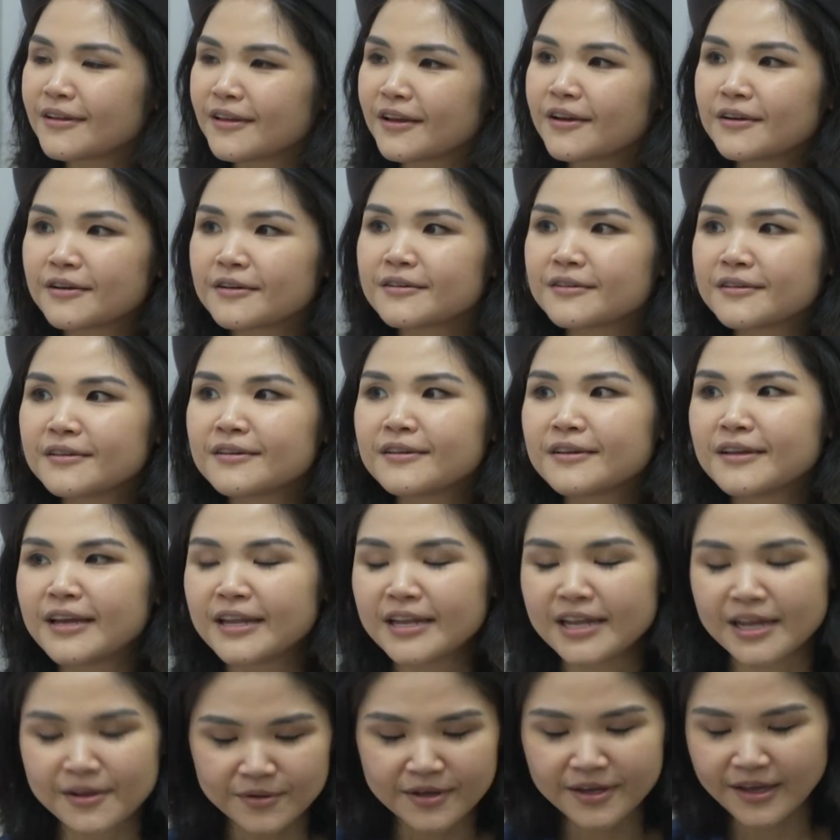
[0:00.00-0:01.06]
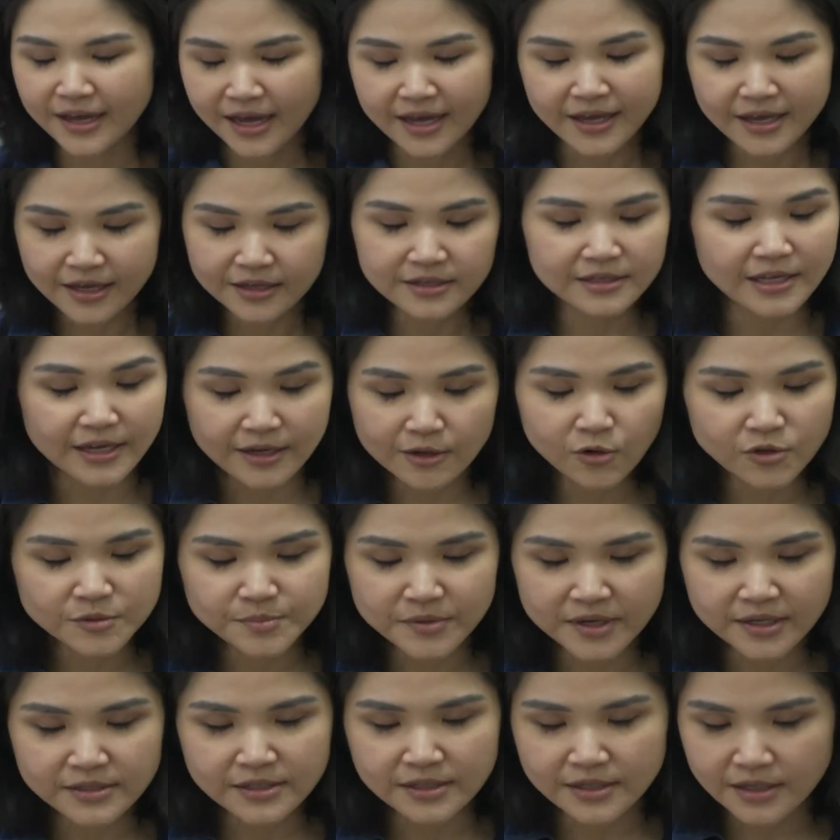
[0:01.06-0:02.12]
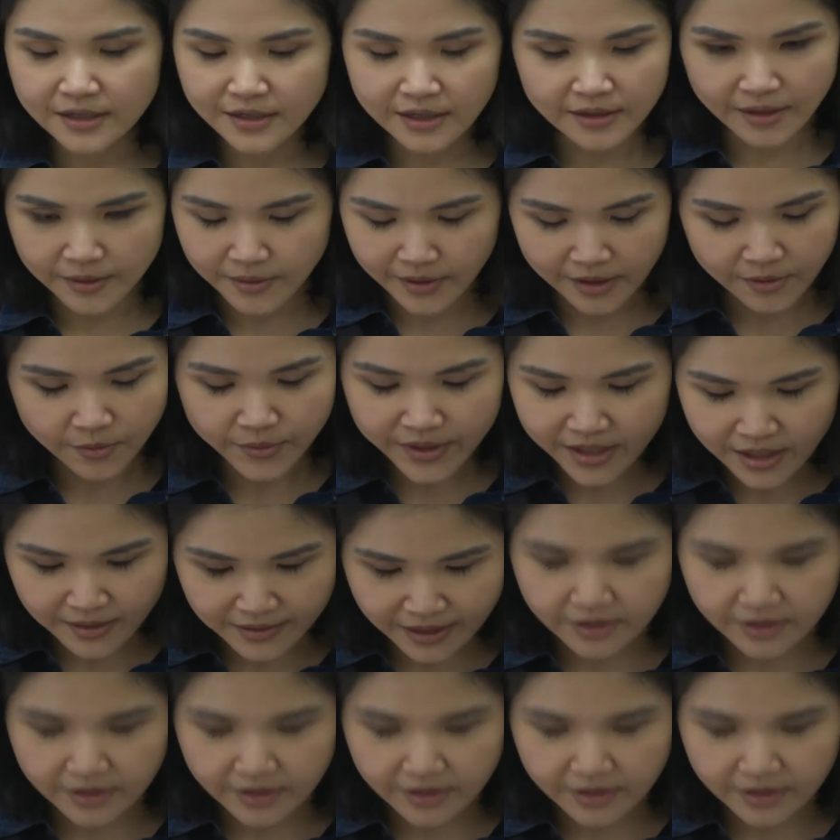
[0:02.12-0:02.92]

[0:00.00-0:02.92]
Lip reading: Yeah. And I can like close my eyes and then I wake up